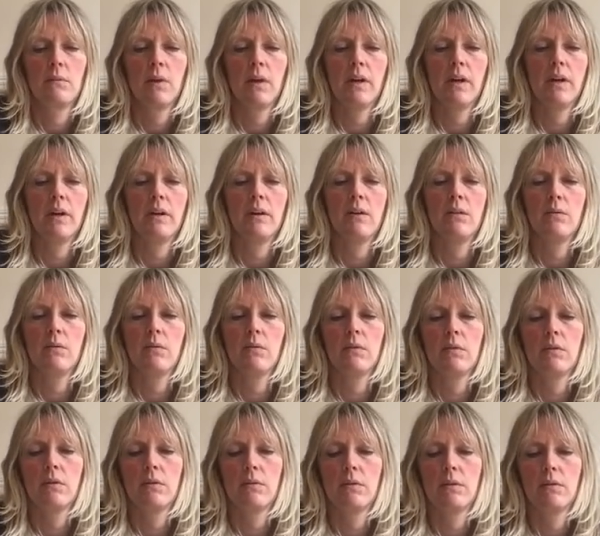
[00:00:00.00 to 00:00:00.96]
Wow.
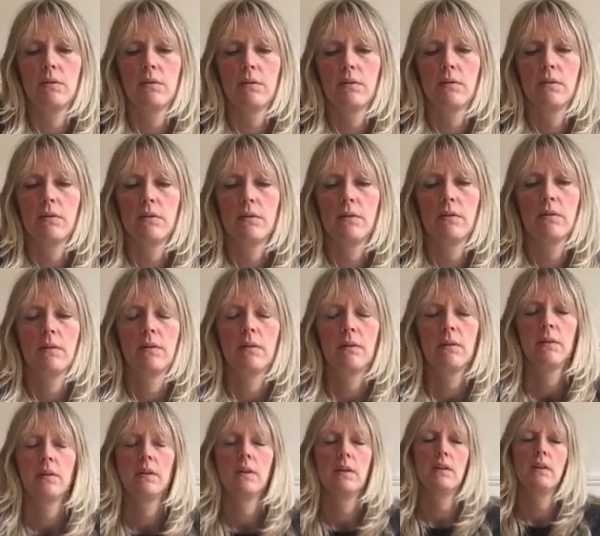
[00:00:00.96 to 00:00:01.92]

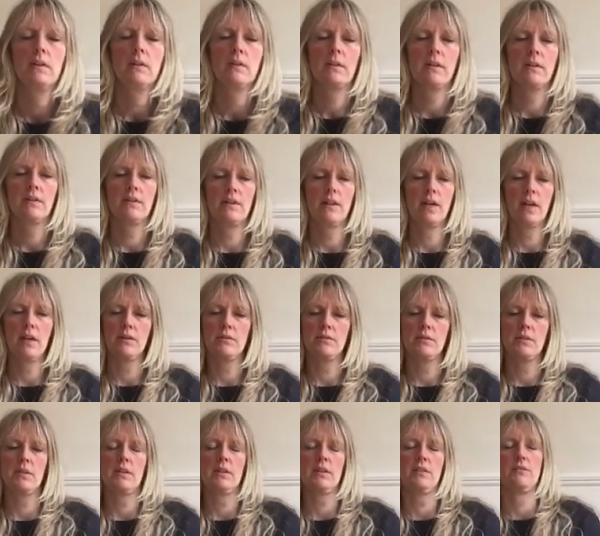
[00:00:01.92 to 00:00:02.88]
Now,
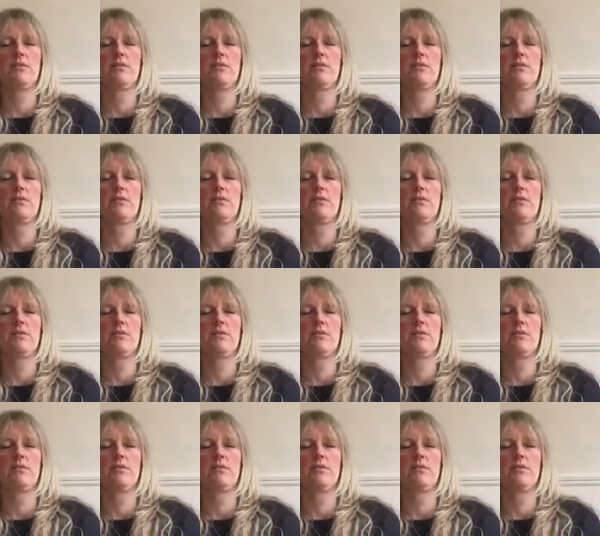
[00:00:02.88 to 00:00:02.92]
those are